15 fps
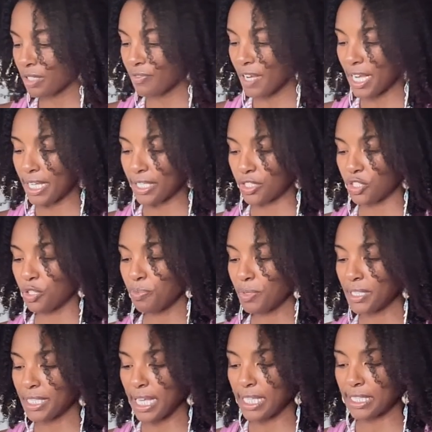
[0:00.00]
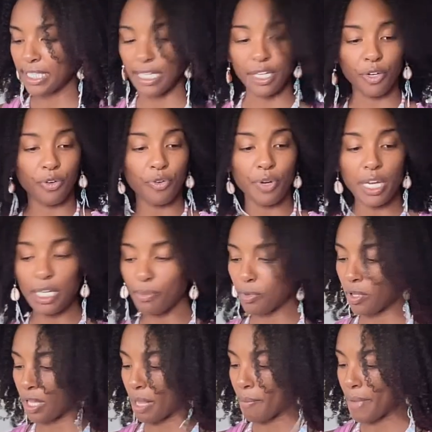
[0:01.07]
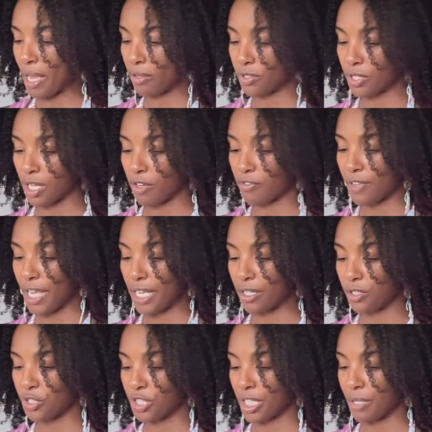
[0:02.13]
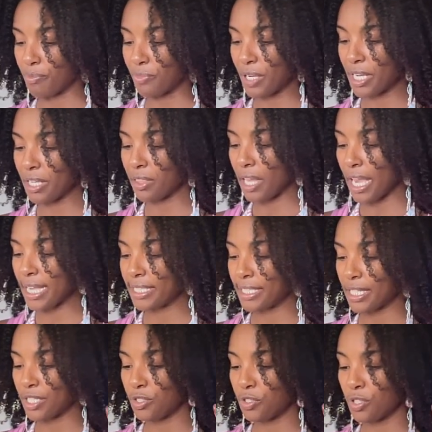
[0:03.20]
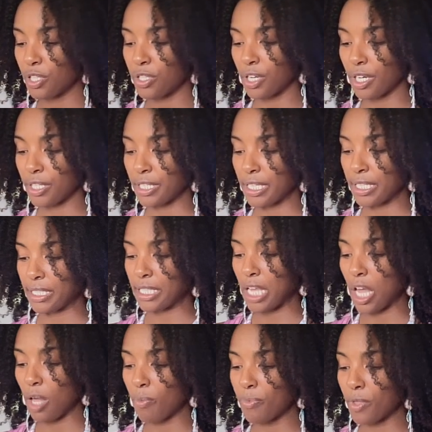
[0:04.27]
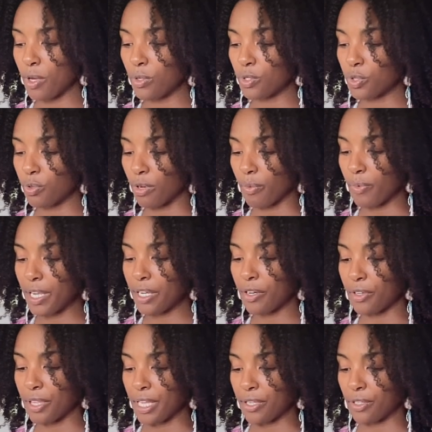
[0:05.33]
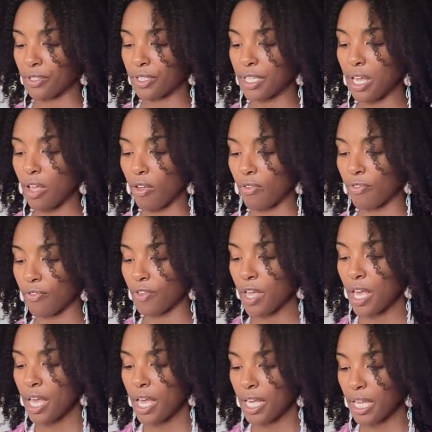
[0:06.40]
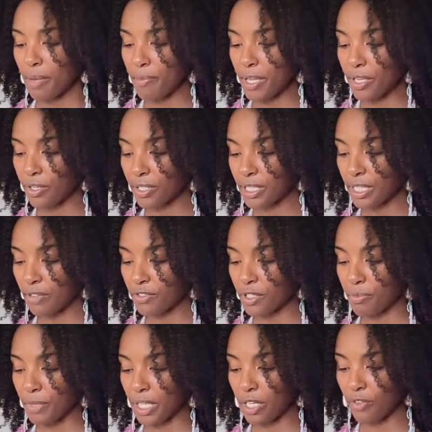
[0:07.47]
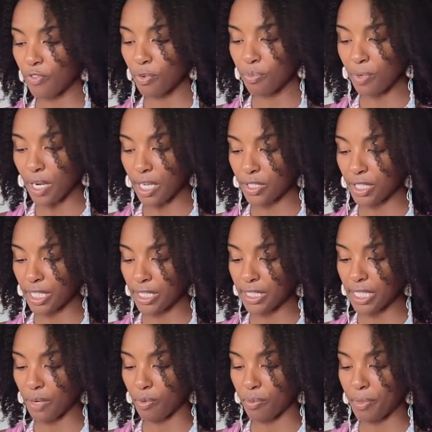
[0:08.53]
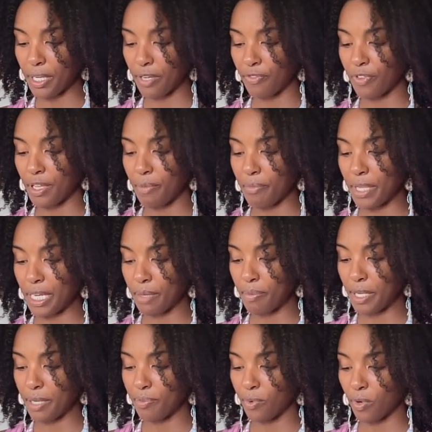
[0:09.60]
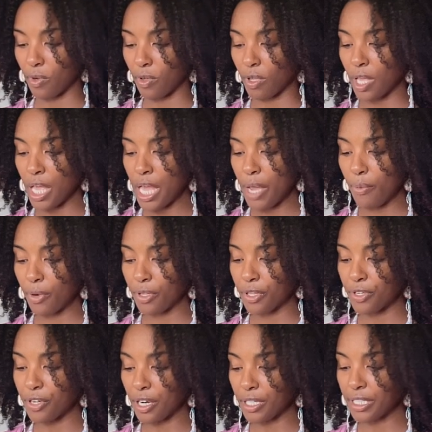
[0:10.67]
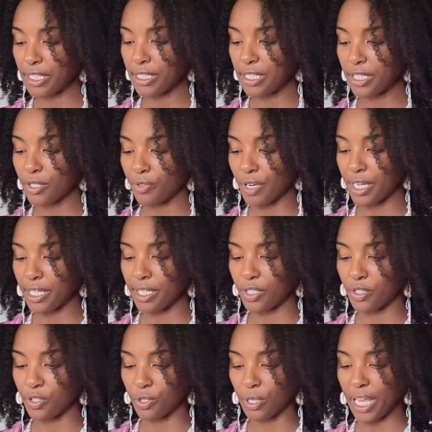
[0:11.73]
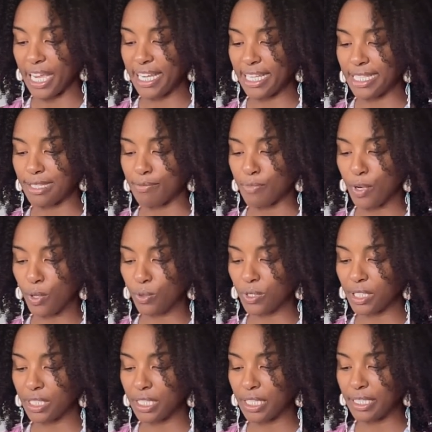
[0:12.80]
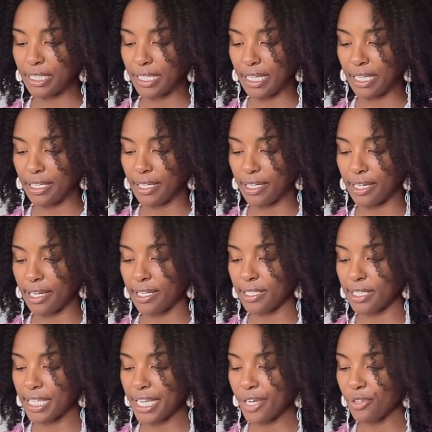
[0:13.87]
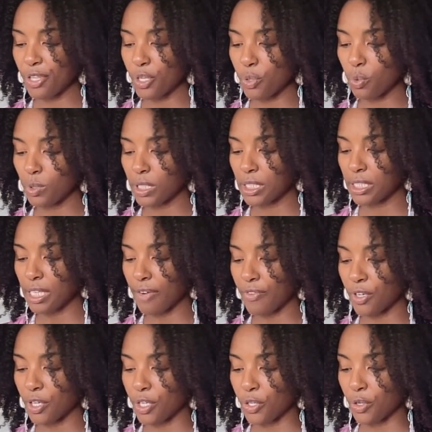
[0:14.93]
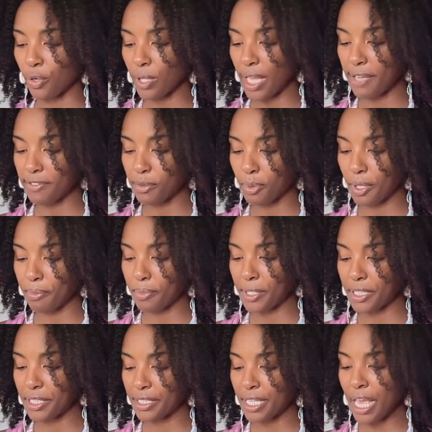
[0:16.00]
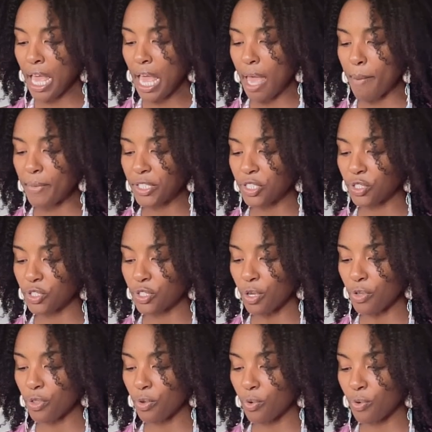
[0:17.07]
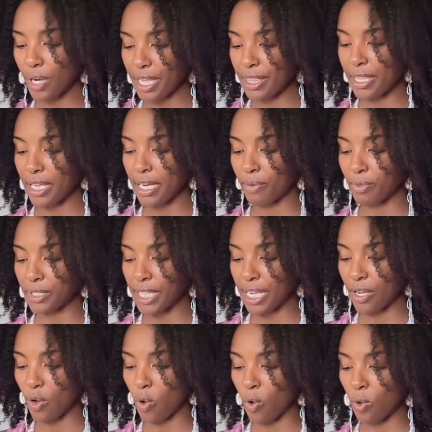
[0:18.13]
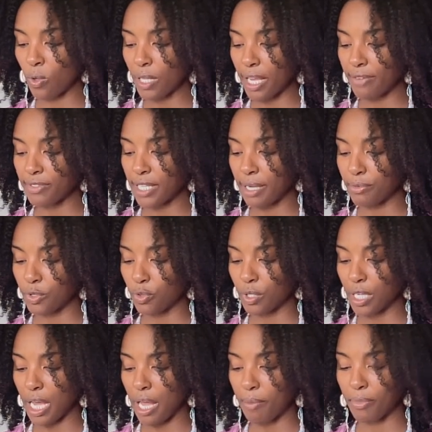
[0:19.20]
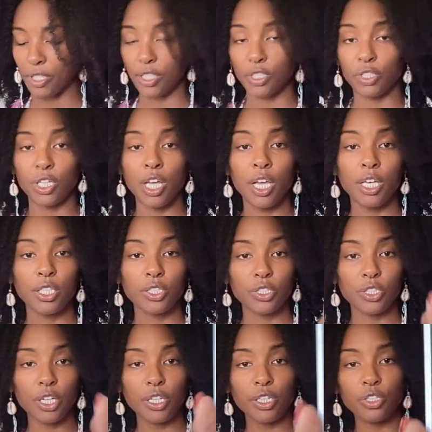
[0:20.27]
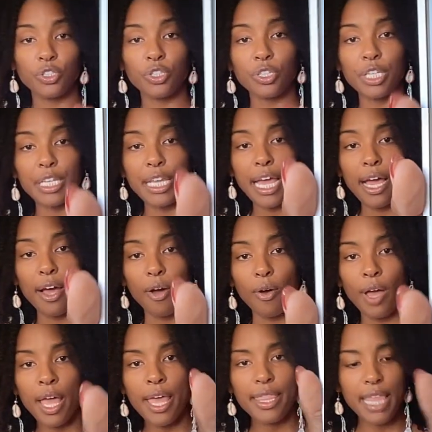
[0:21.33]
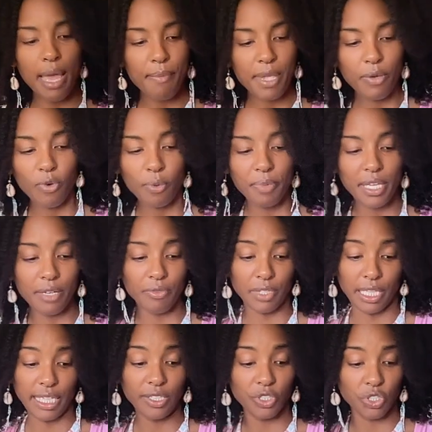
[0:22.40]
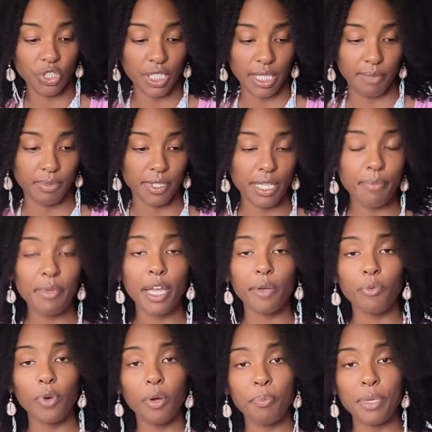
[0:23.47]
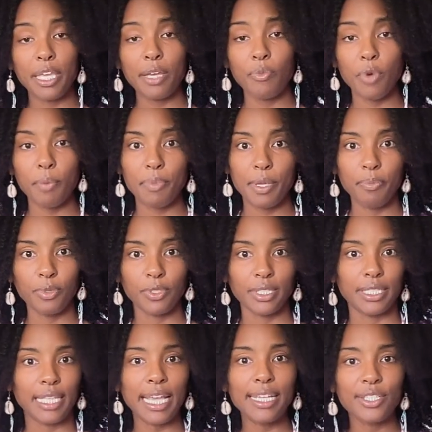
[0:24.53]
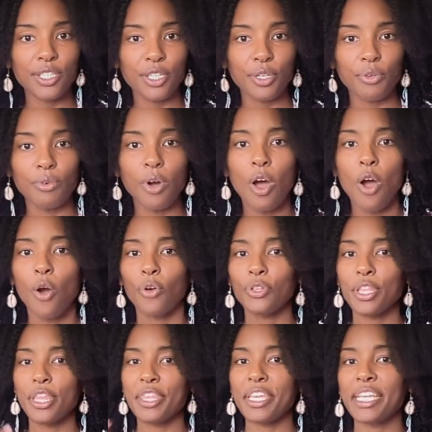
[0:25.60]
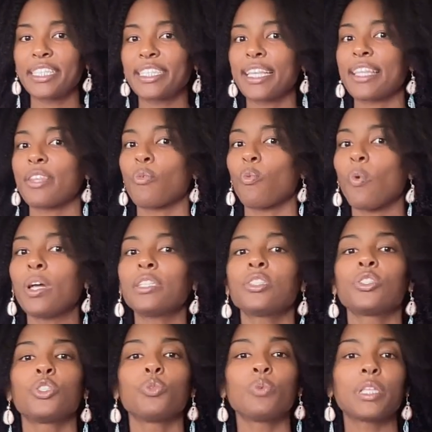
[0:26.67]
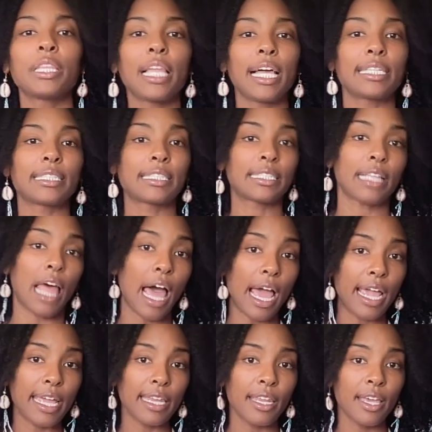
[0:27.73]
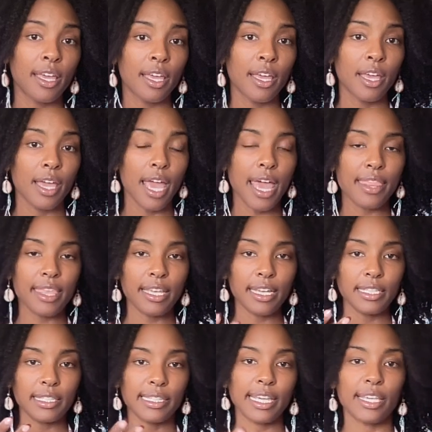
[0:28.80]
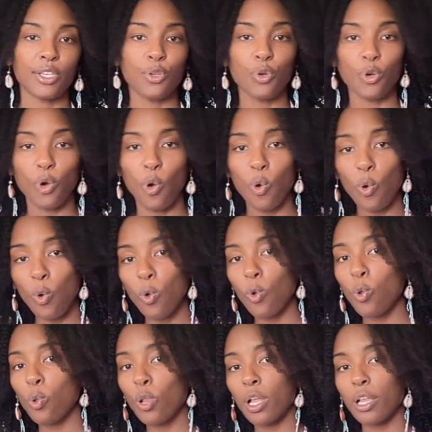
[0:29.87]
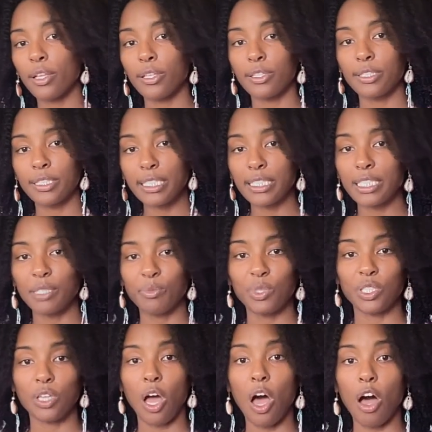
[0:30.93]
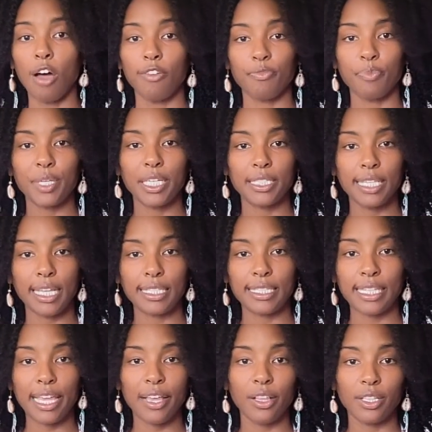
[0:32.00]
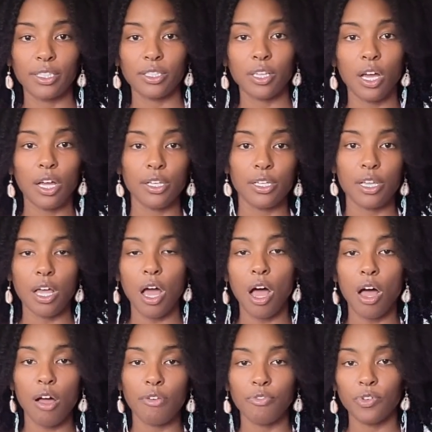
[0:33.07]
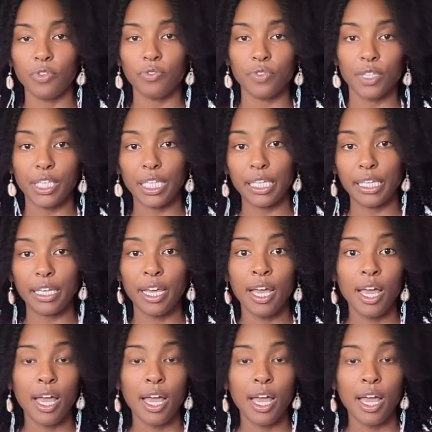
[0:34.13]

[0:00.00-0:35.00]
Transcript: advice. You possess an incredible amount of energy. Bring light into the darkness. Help those who are weaker than yourself. Commit yourself to meaningful projects that will benefit many people. Where the darkness is greatest, your light is most needed. It is here that you will discover your life's purpose, a mission so great that it will take a whole lifetime to accomplish. Start your journey now. That may well be in relationships. It might well be in what people say to you, or the things that once you would let slide, and then it's like your whole system is off because that scale has gone off of the